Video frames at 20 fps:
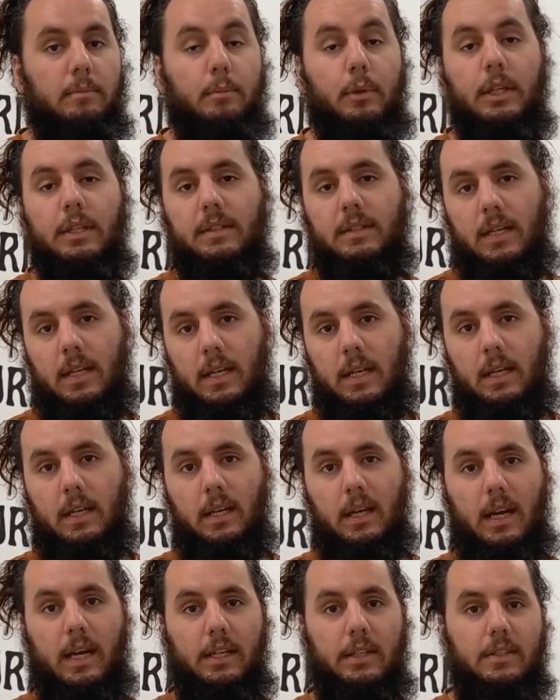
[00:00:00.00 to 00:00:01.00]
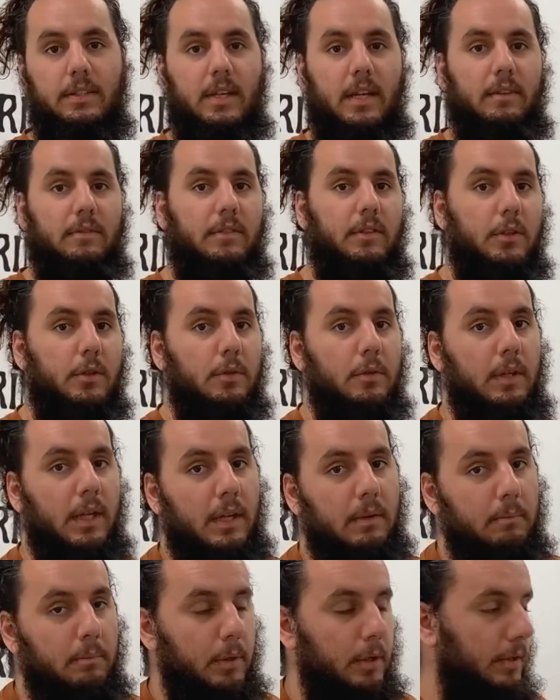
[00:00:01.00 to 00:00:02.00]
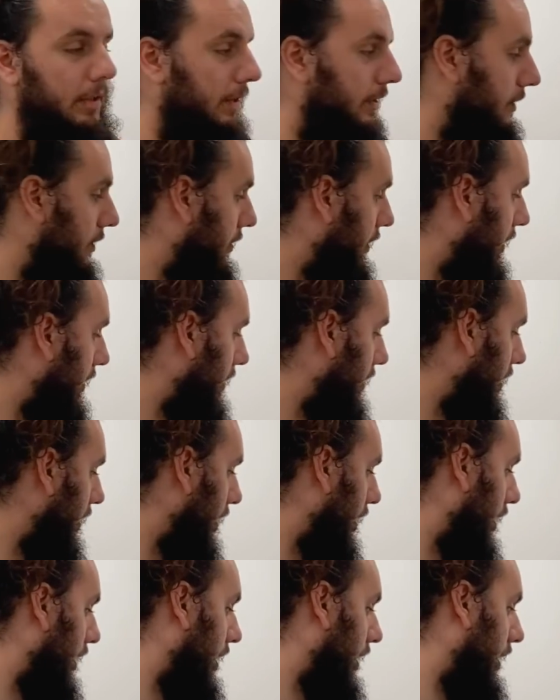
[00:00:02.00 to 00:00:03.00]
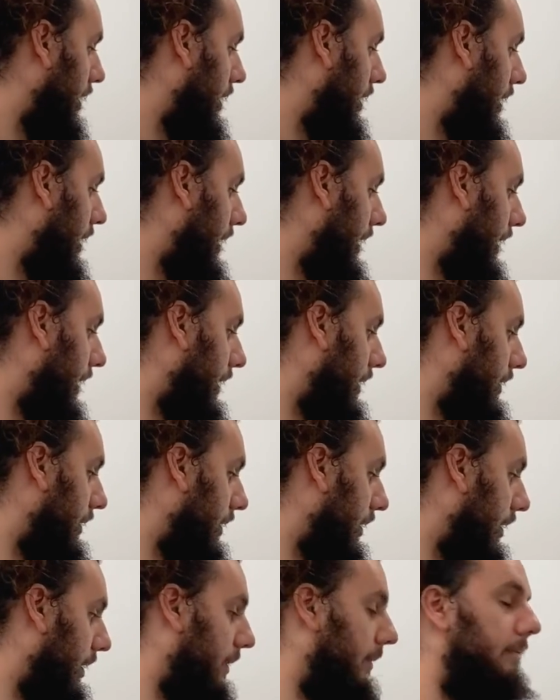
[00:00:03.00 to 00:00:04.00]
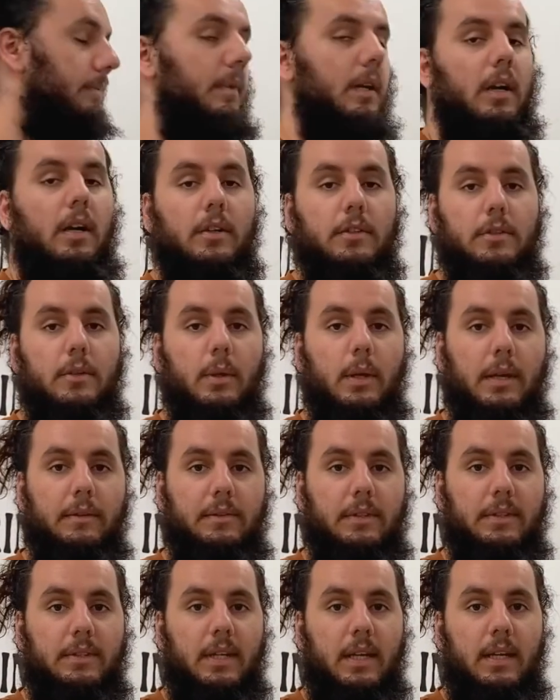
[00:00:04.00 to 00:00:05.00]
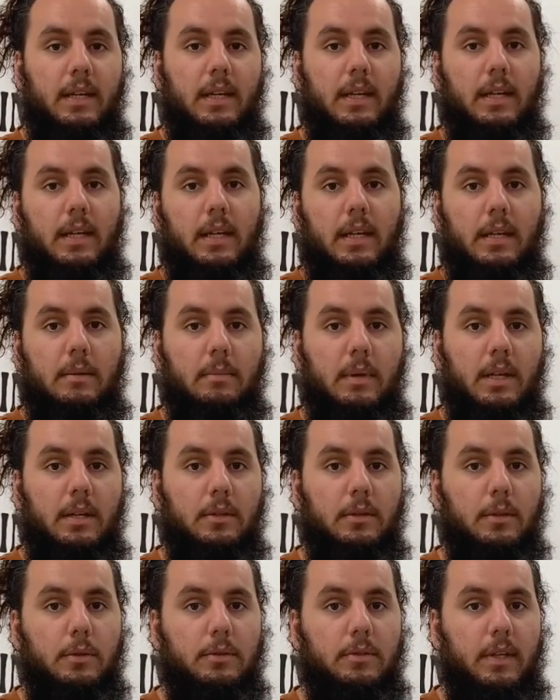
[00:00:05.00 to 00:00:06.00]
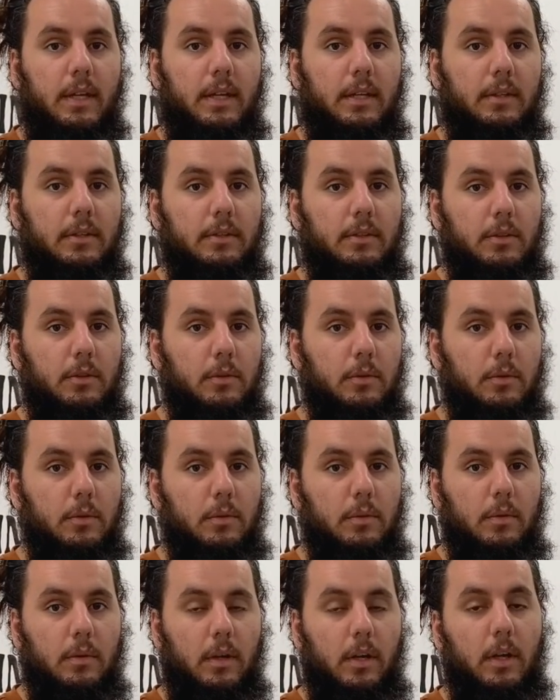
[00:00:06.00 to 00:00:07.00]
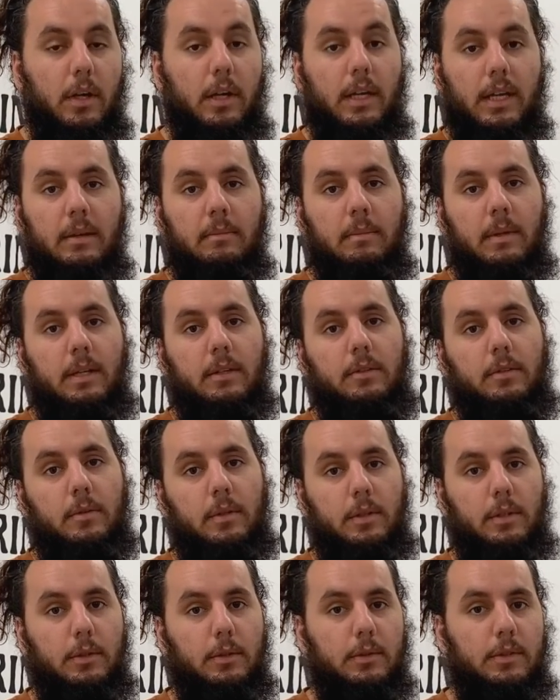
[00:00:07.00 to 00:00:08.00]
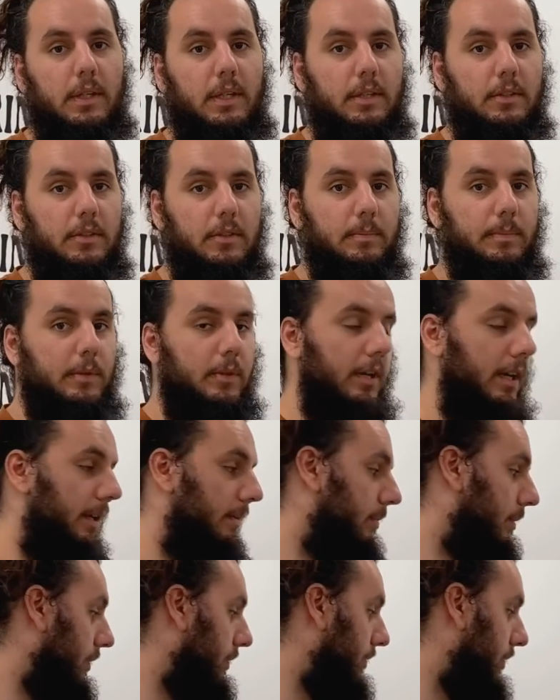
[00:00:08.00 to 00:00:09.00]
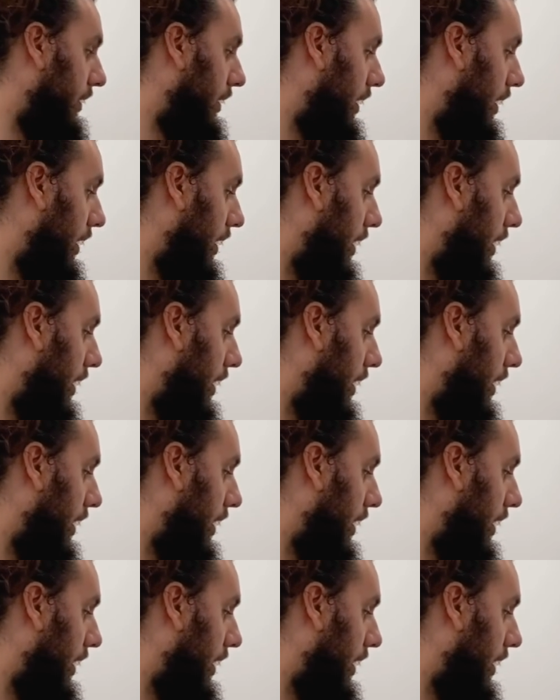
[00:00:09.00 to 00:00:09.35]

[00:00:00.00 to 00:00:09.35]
Printing, I just have to then burn the screen, and also have to send an email newsletter to, or an email to our newsletter subscribers,